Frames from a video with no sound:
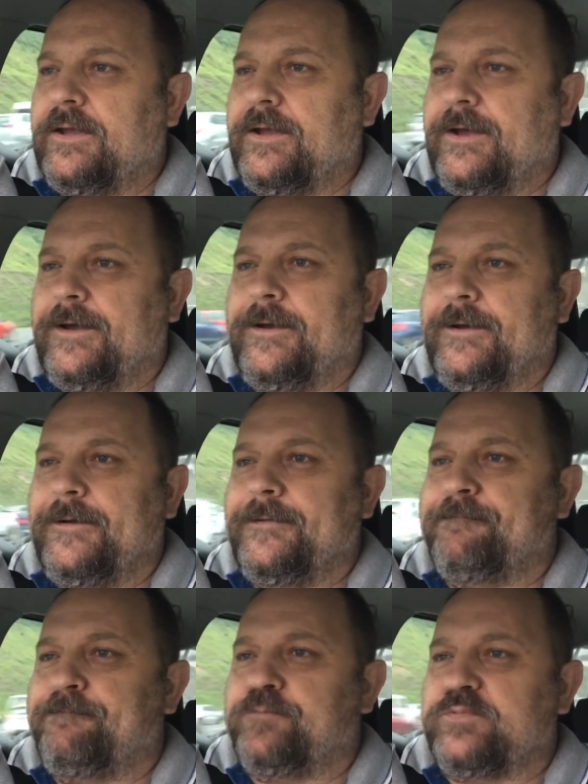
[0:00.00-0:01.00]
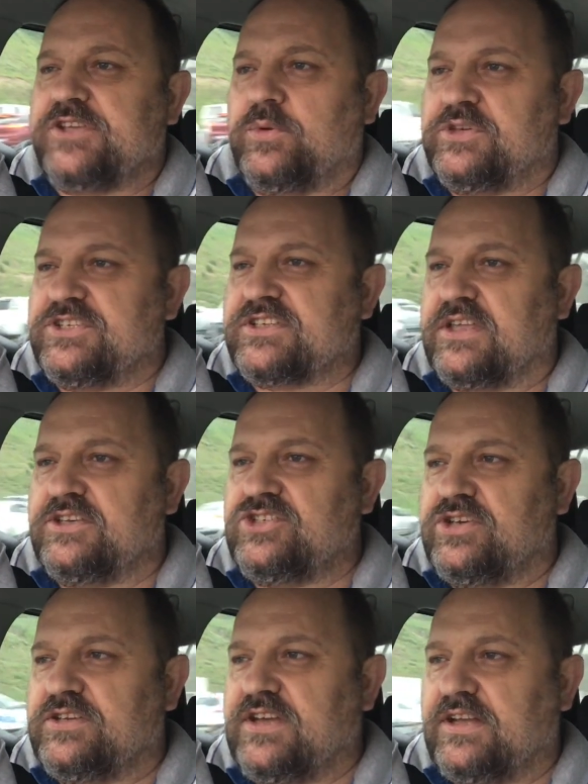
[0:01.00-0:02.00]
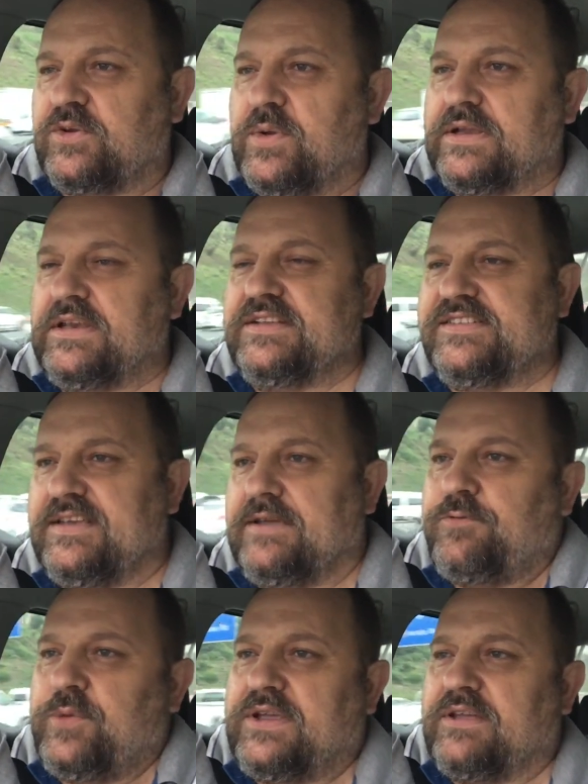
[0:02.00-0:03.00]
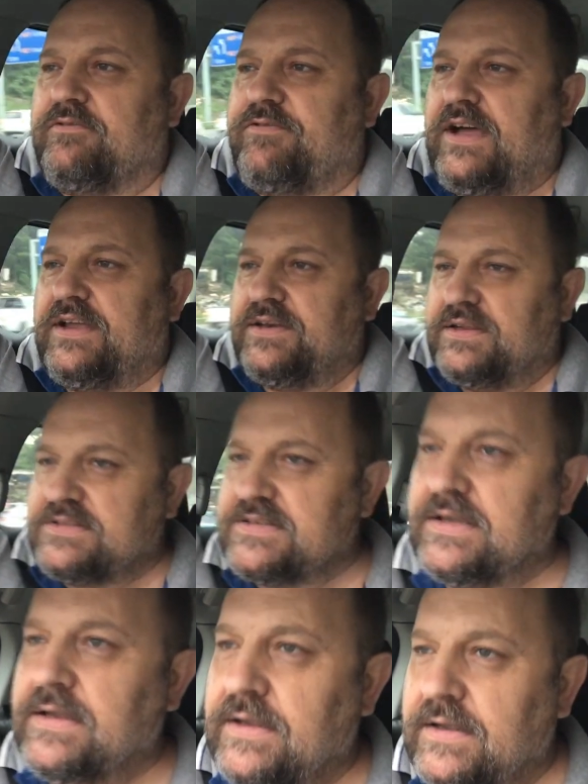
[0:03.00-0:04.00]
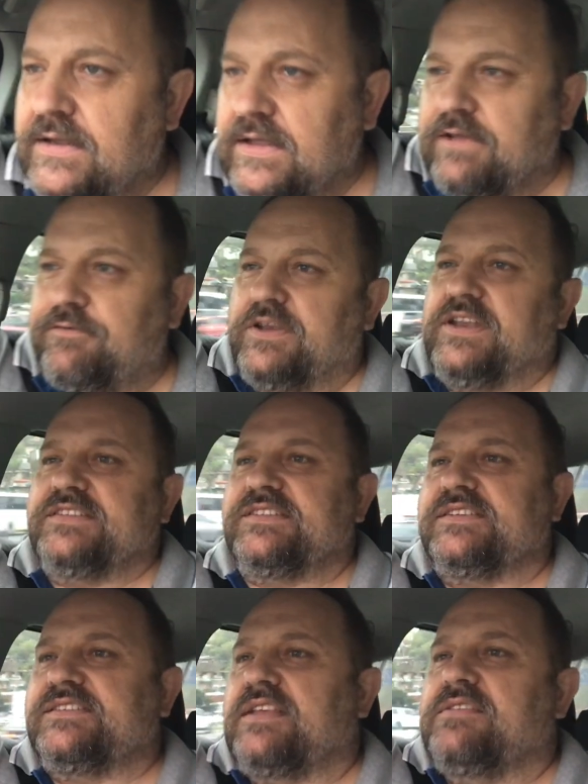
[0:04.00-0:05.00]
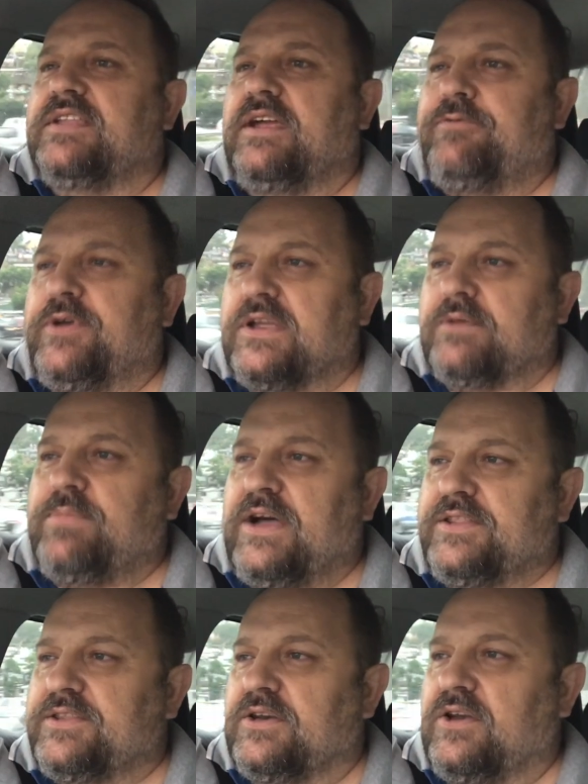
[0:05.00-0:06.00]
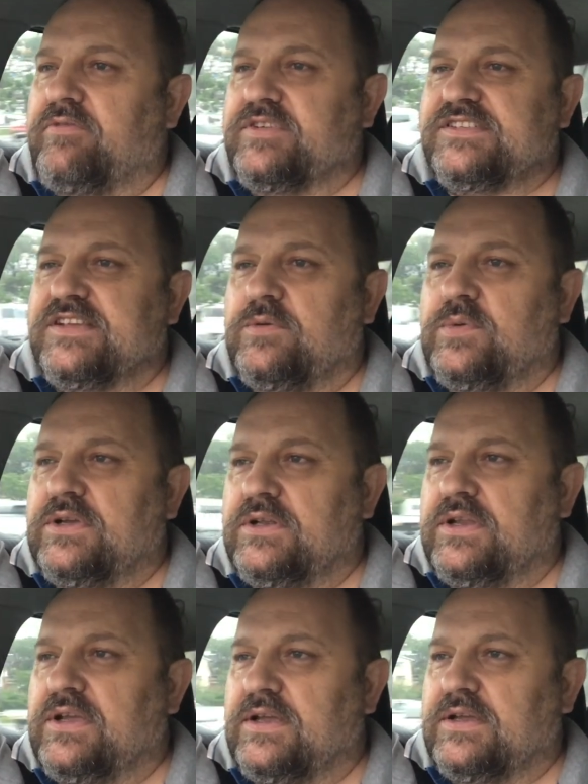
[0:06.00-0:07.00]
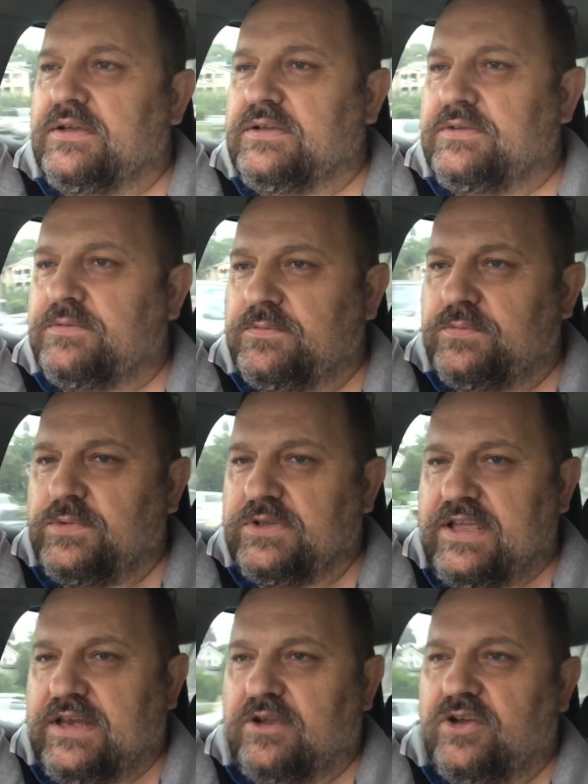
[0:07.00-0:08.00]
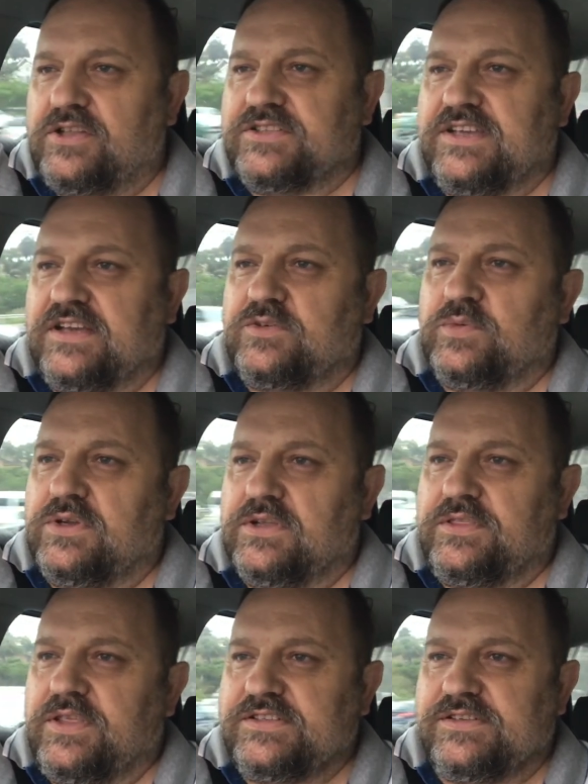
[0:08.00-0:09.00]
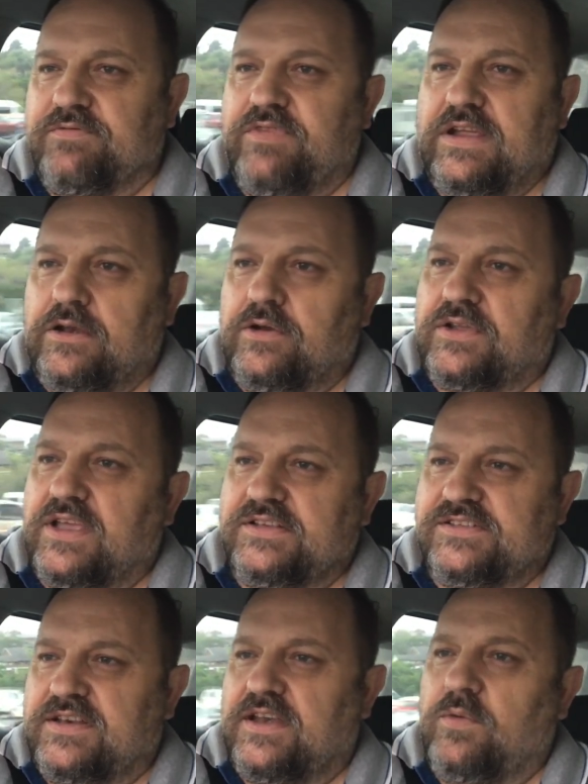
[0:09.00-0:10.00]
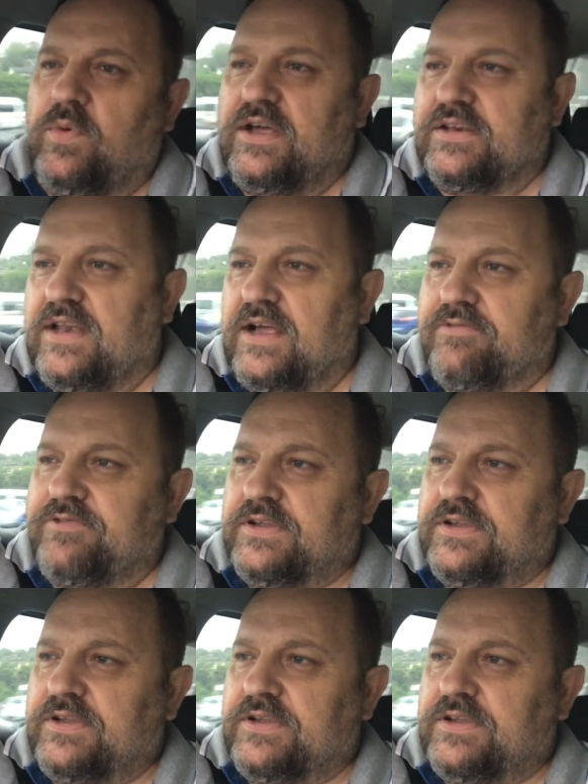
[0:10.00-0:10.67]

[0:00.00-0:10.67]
Um, so we're just going to shoot out quickly, see if we can find it if it is a Southern African python, obviously we'll uh, we'll get in contact with Ezemvelo or KZN Wildlife